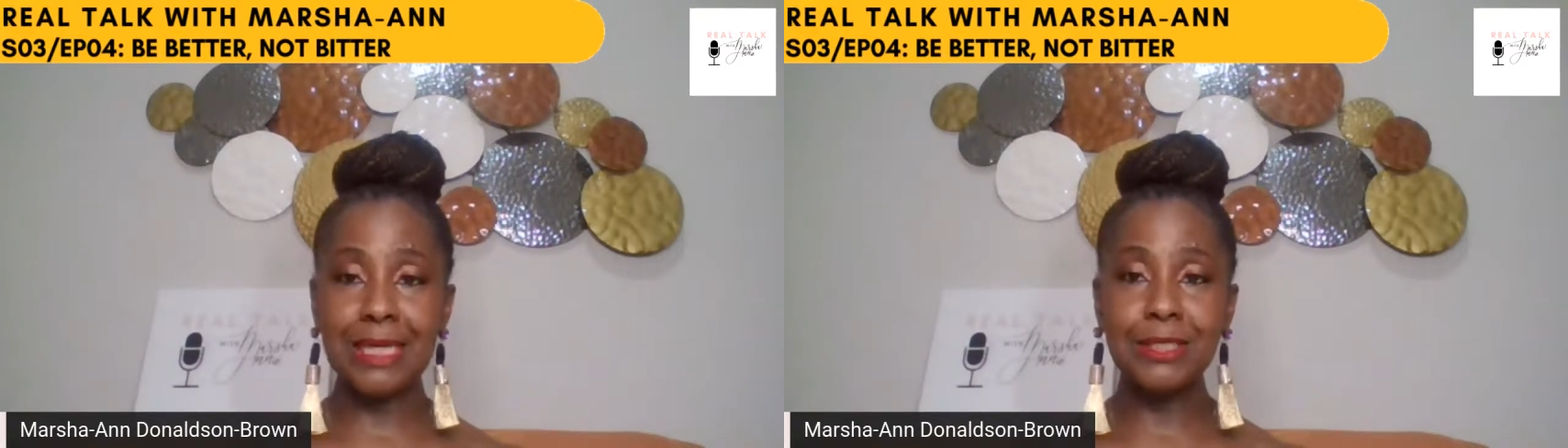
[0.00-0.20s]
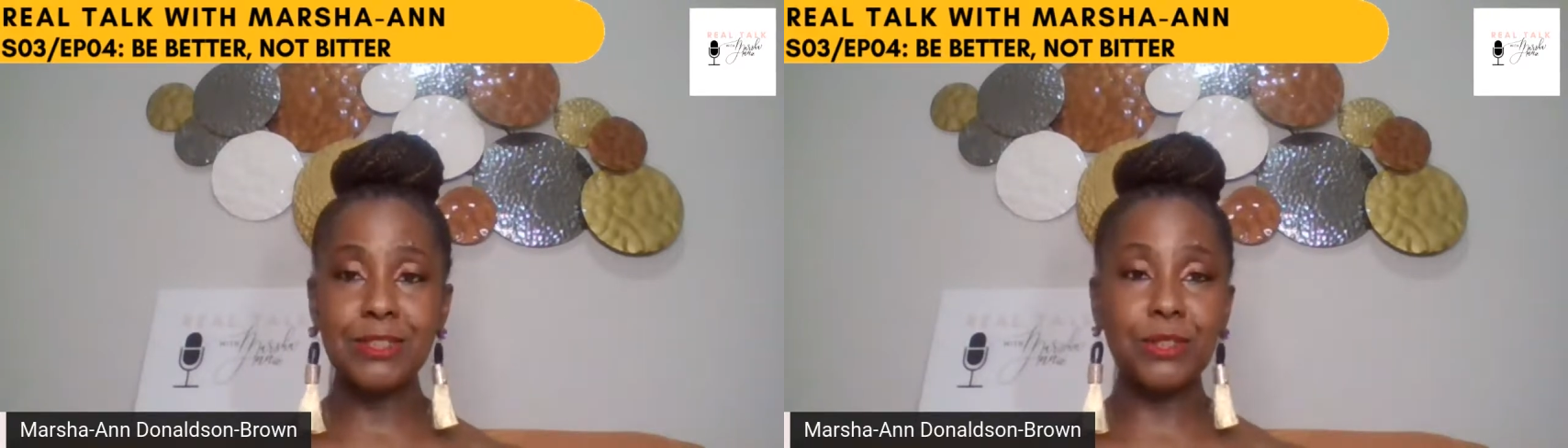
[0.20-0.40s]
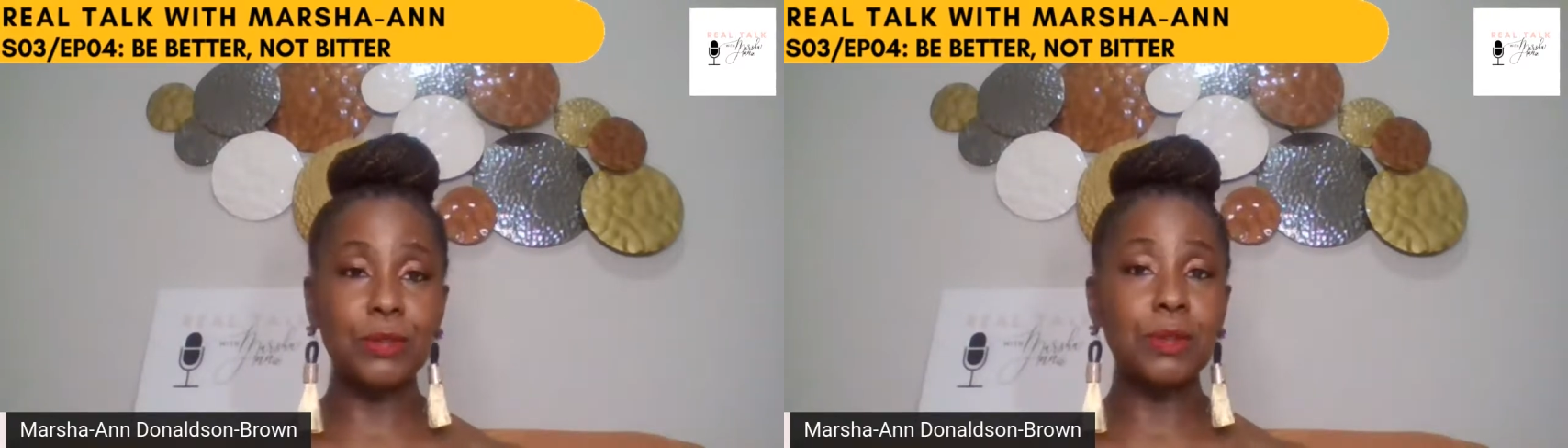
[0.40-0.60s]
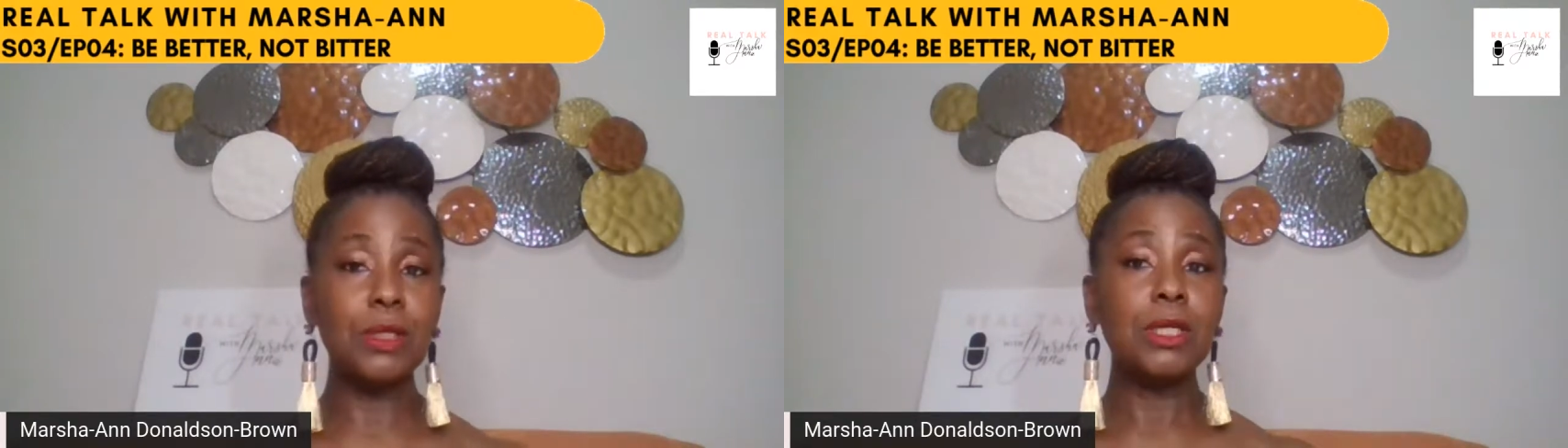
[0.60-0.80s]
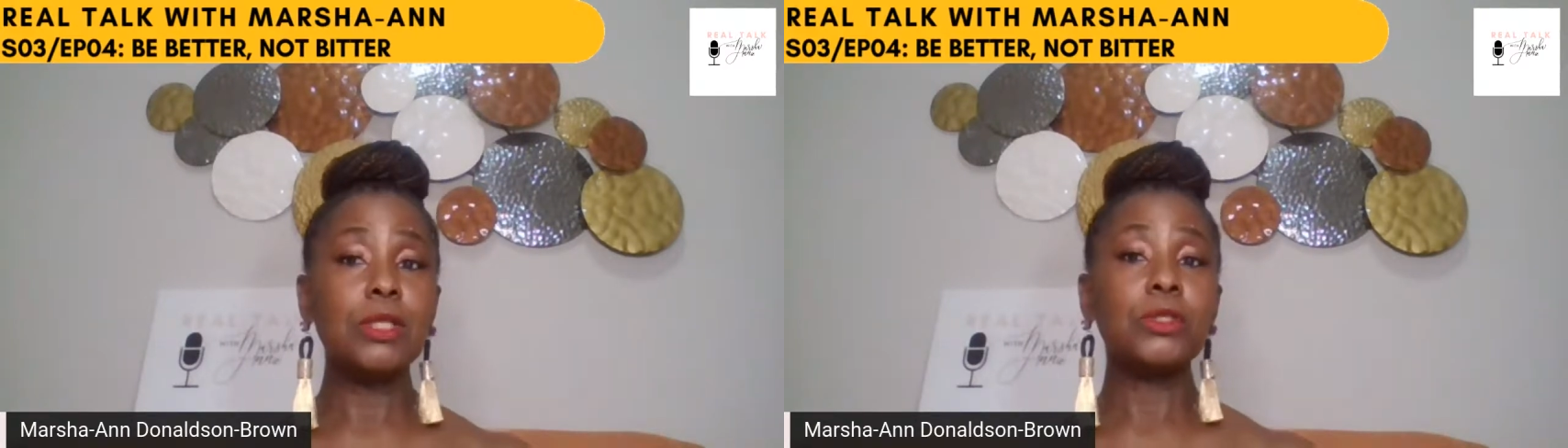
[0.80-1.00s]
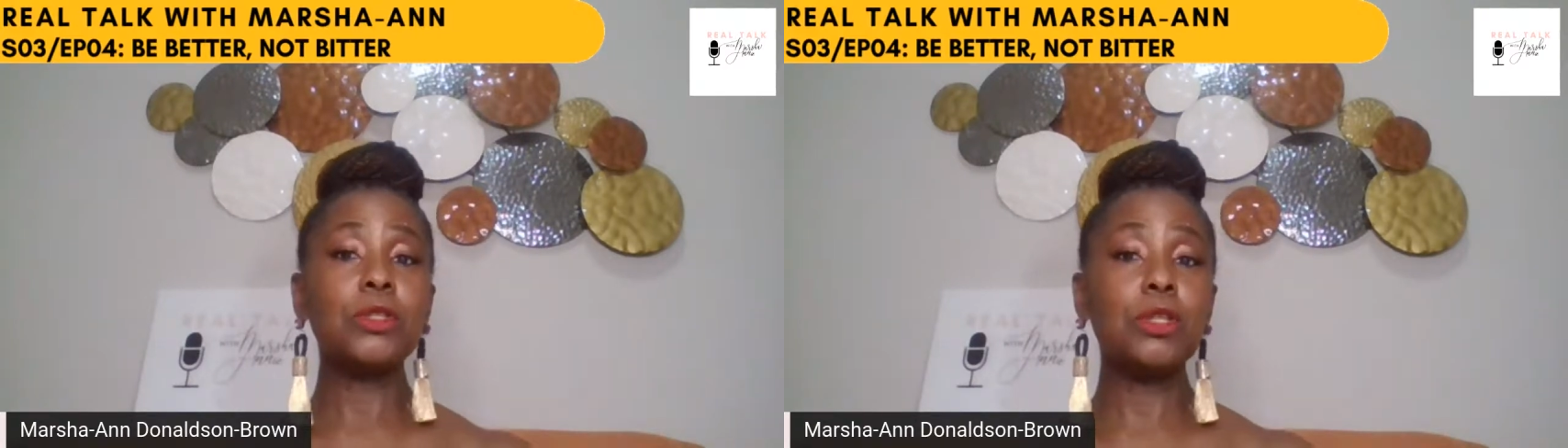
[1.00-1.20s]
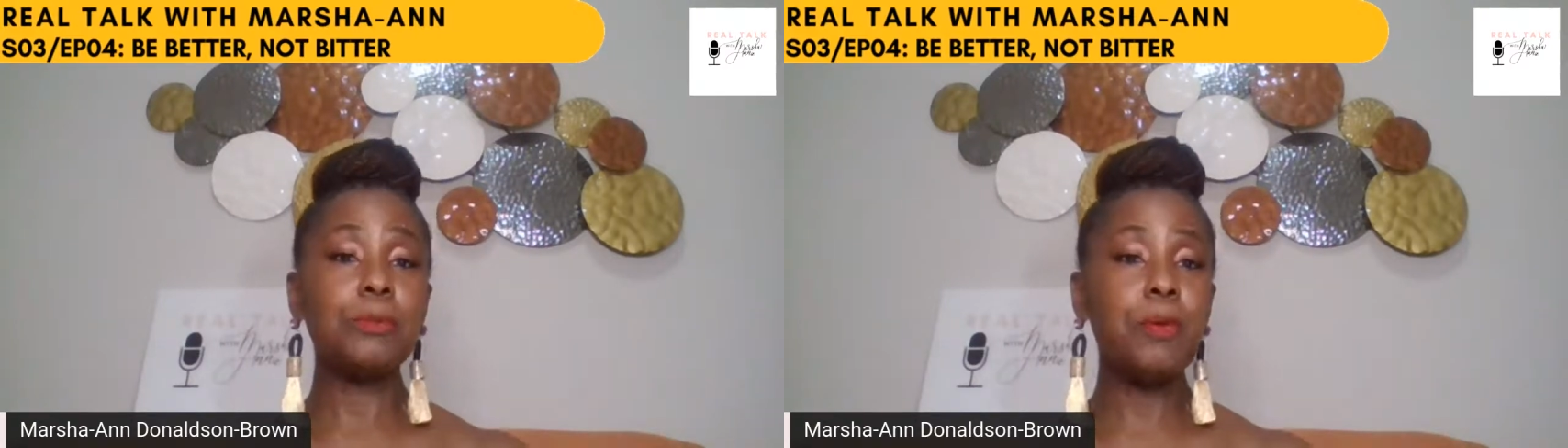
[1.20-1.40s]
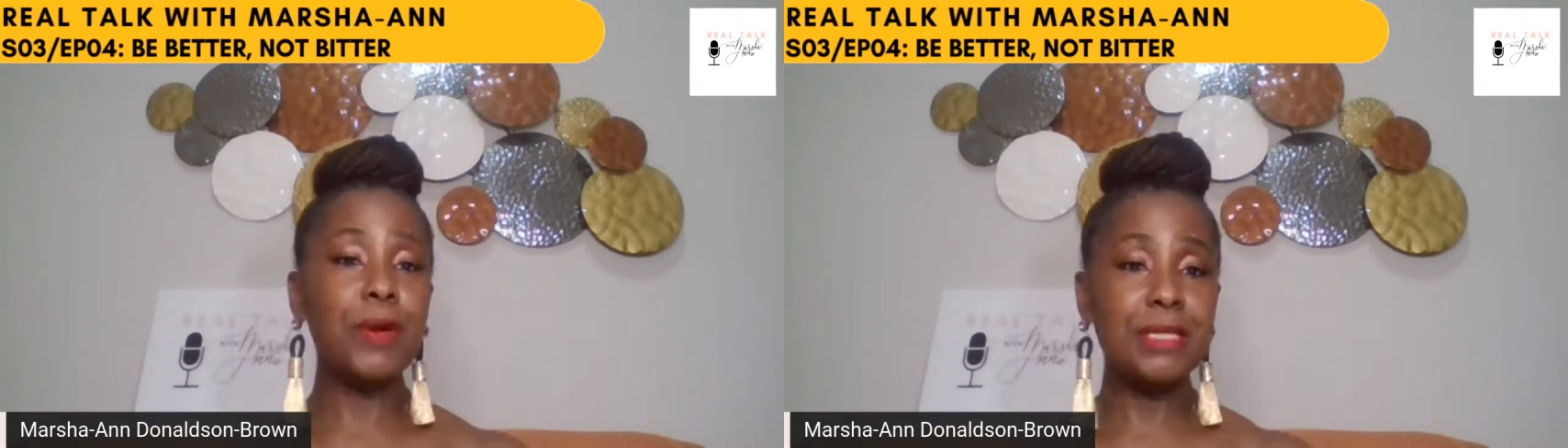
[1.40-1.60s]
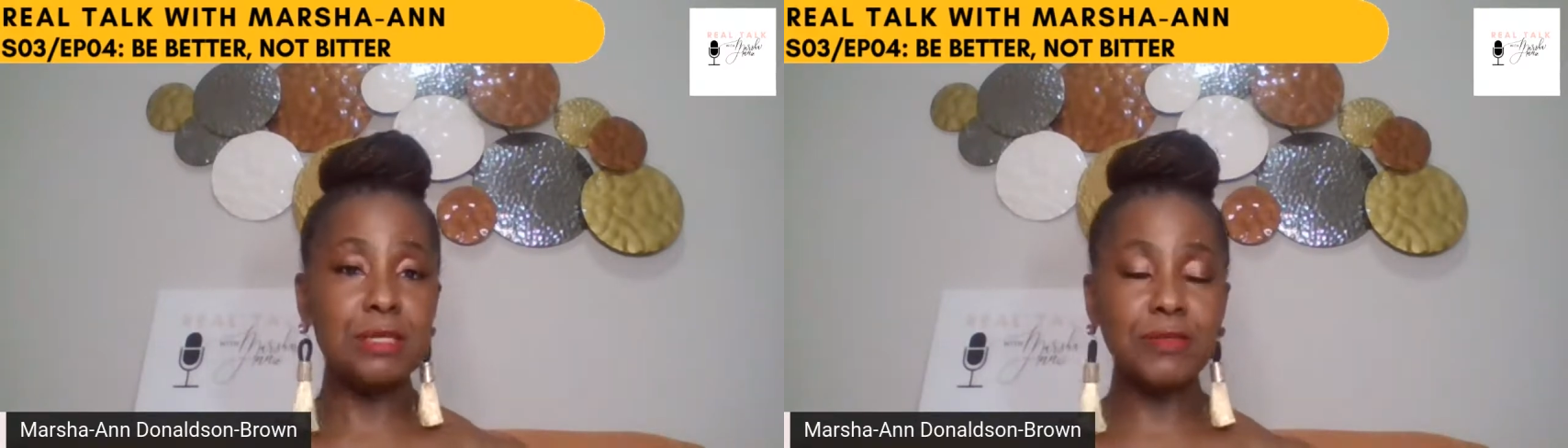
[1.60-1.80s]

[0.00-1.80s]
issue to the point of